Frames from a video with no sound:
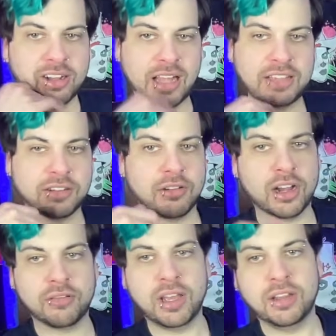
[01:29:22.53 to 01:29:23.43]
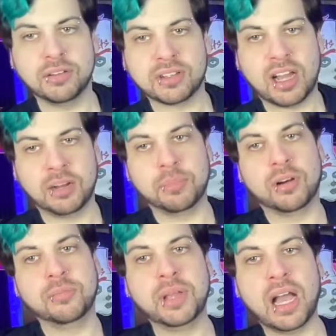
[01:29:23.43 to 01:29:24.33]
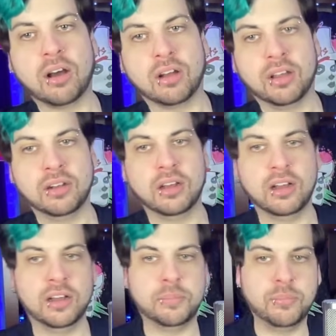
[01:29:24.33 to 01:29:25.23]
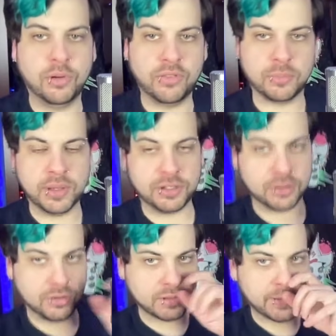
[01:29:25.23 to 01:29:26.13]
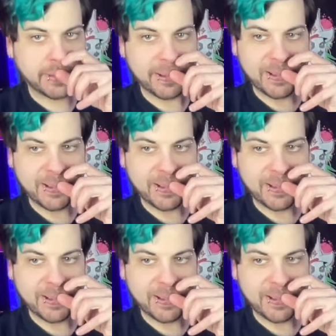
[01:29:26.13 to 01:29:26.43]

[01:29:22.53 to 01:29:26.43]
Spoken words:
classic rock radio has kind of burned me out on Moving Pictures.